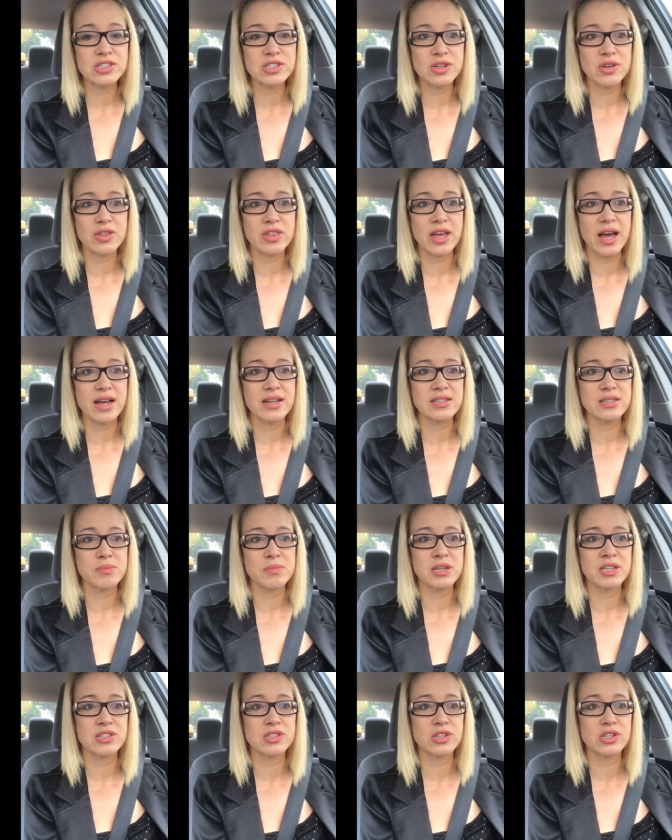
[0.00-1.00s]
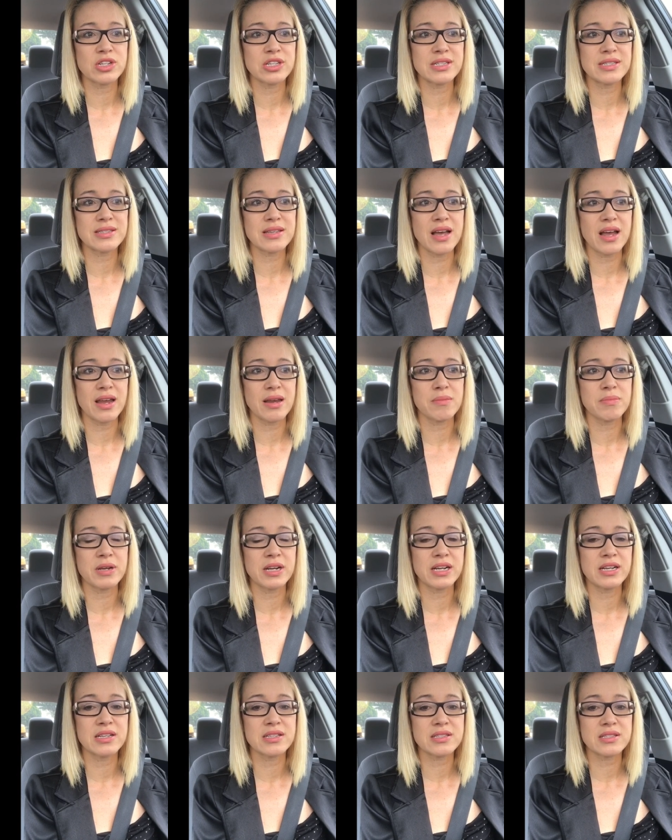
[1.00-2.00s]
So that to me is a good sign
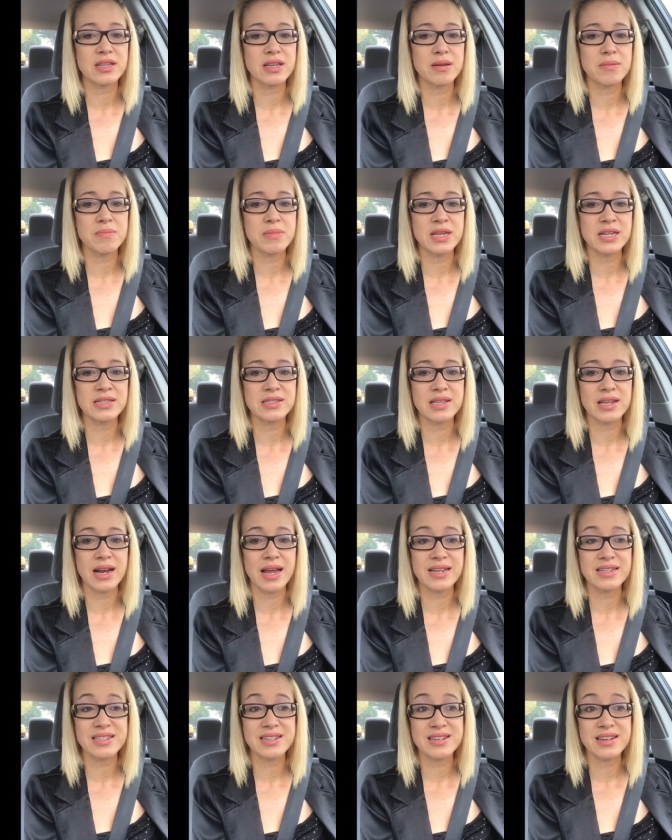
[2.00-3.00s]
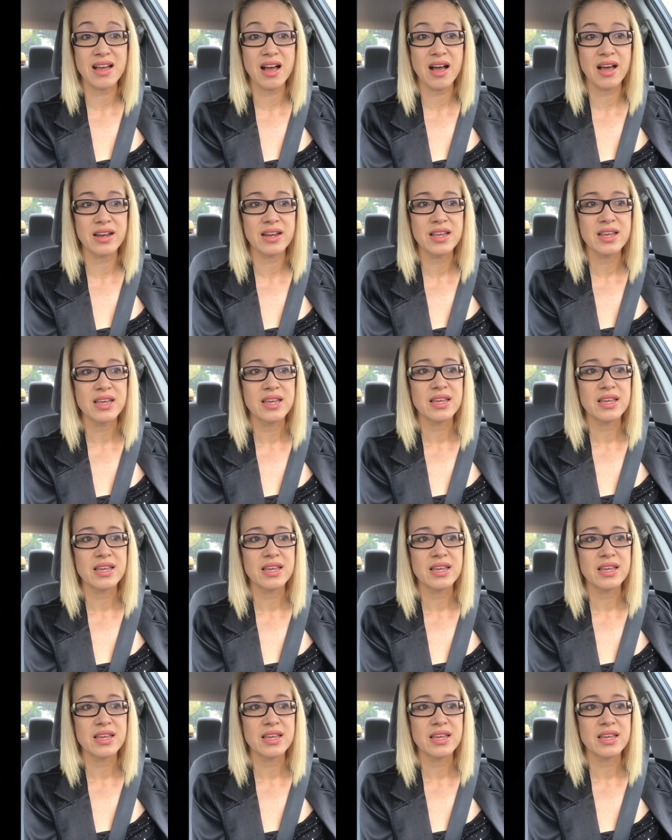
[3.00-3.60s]
because it means that I did not